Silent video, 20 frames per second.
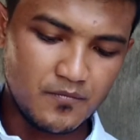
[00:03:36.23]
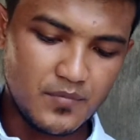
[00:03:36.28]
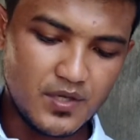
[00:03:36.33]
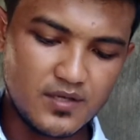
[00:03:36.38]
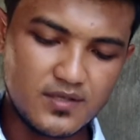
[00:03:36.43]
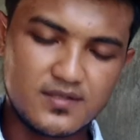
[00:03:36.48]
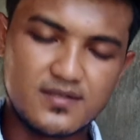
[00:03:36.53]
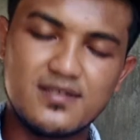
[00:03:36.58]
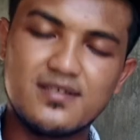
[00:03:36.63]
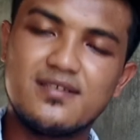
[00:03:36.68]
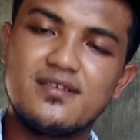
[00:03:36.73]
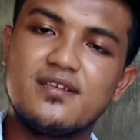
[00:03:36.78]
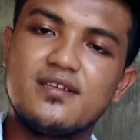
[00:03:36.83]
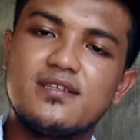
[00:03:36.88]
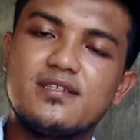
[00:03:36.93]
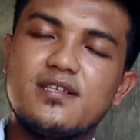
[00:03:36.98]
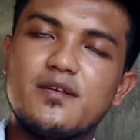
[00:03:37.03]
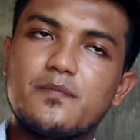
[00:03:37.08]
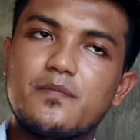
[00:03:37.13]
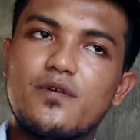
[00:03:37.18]
because this
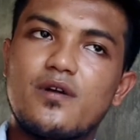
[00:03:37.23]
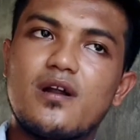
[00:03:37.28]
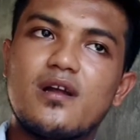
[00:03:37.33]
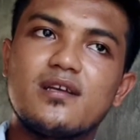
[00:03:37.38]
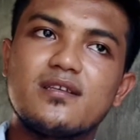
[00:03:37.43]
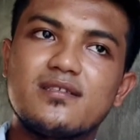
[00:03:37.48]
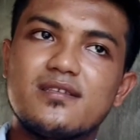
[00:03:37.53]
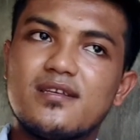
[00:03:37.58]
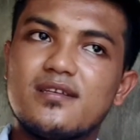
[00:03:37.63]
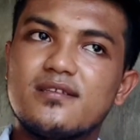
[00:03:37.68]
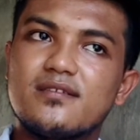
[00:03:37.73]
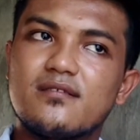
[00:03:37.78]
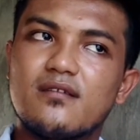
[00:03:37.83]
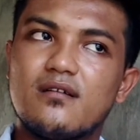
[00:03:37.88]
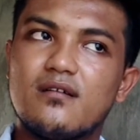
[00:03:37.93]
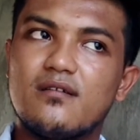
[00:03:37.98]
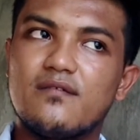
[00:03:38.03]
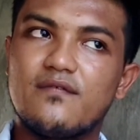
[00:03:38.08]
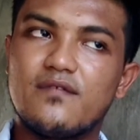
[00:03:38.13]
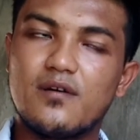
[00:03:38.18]
is the process
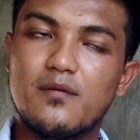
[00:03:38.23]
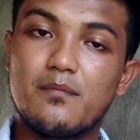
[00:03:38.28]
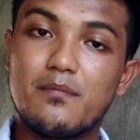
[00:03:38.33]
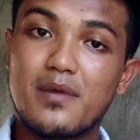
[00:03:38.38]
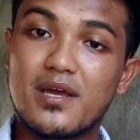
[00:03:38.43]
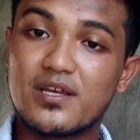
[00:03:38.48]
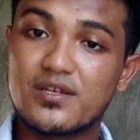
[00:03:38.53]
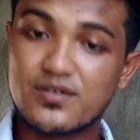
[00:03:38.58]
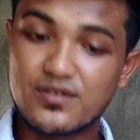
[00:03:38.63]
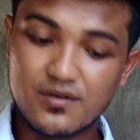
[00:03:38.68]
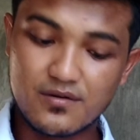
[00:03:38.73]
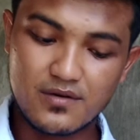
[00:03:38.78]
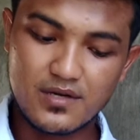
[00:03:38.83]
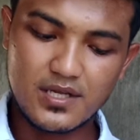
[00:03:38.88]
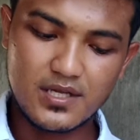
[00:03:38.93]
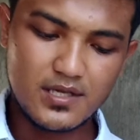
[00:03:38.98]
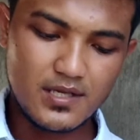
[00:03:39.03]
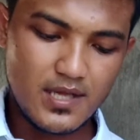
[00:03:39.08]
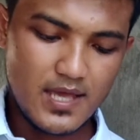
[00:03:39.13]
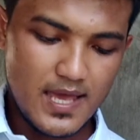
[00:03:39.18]
of
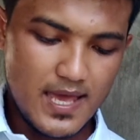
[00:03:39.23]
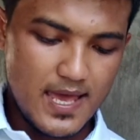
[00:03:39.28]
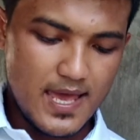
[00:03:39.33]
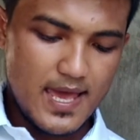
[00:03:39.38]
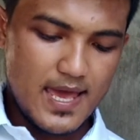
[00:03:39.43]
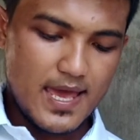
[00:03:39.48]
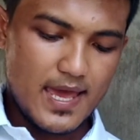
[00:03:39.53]
measuring